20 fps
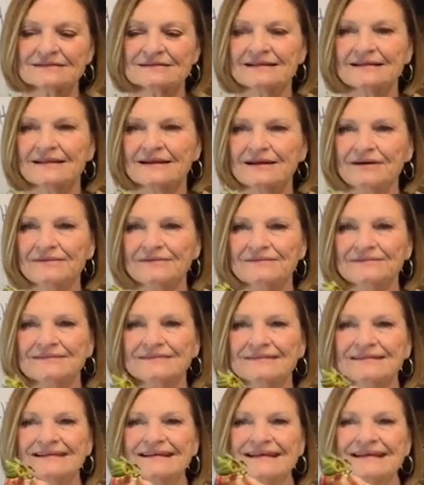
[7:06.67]
See there?
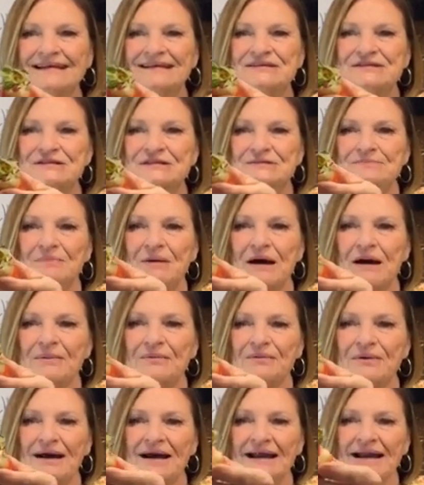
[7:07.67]
It just
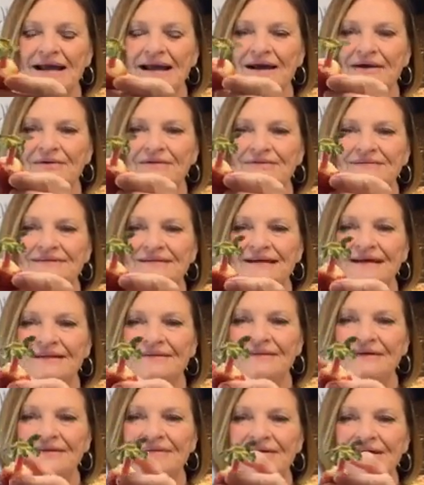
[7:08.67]
popped right out,
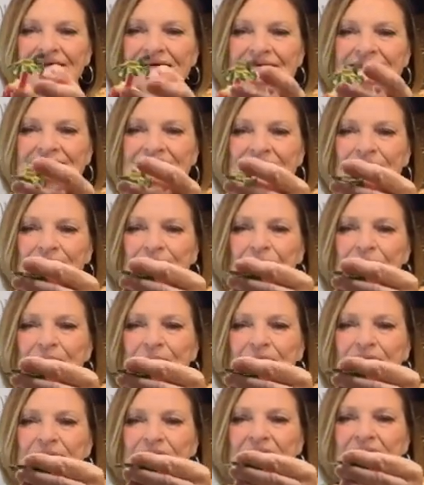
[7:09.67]
and there it is. I'm going
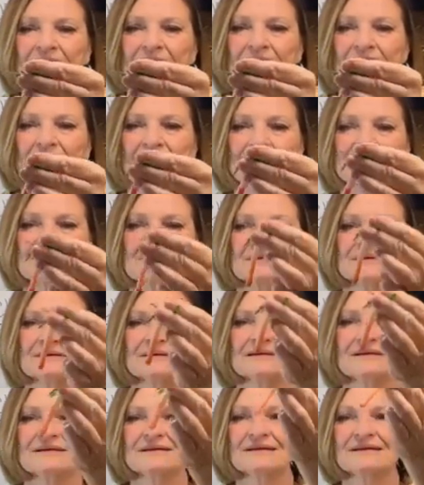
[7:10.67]
to pull it out.
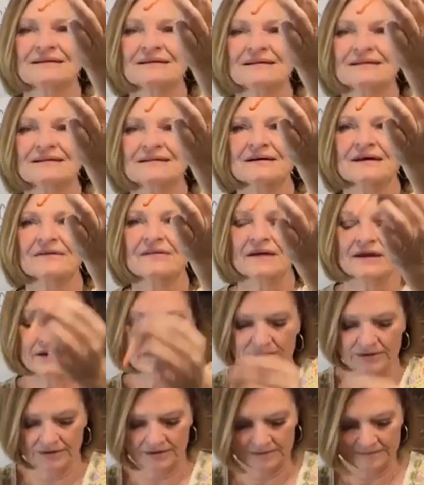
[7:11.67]
Look at
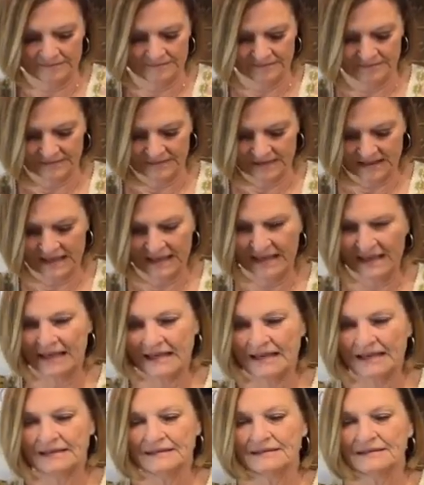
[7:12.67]
there.
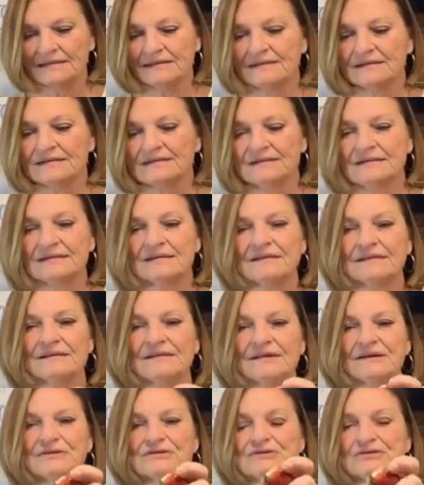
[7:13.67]
And
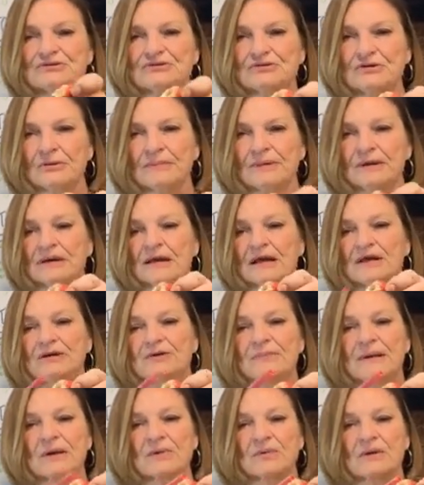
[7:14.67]
there's your strawberry. Now
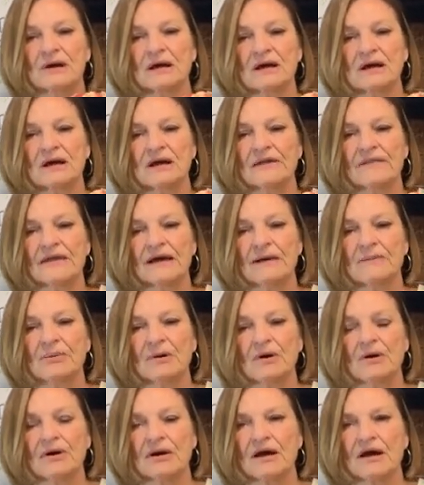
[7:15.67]
you may want to cut
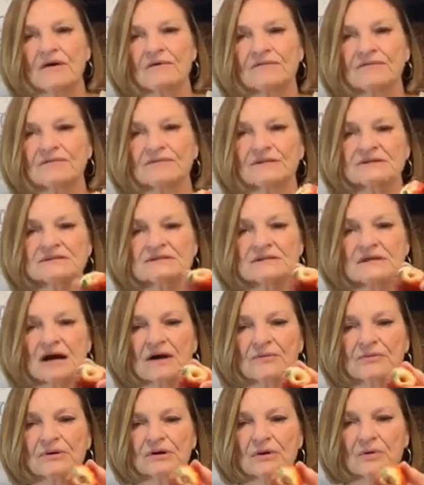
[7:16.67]
that part off that's
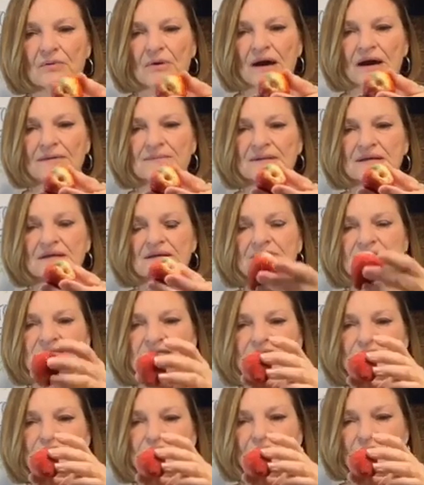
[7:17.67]
not real ripe yet, because
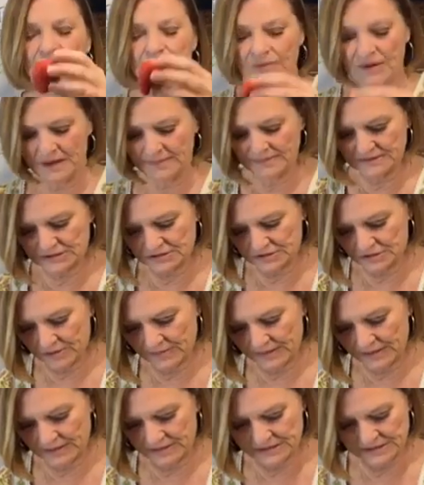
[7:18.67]
these weren't the ripest
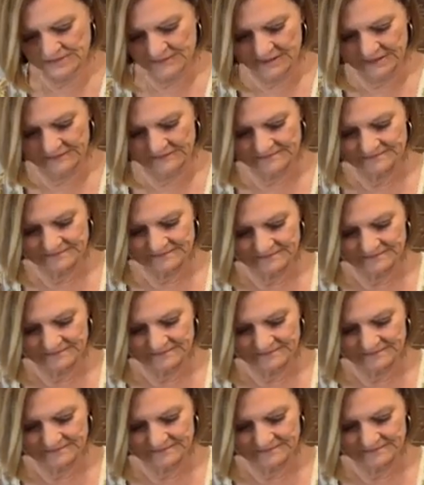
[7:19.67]
strawberries, but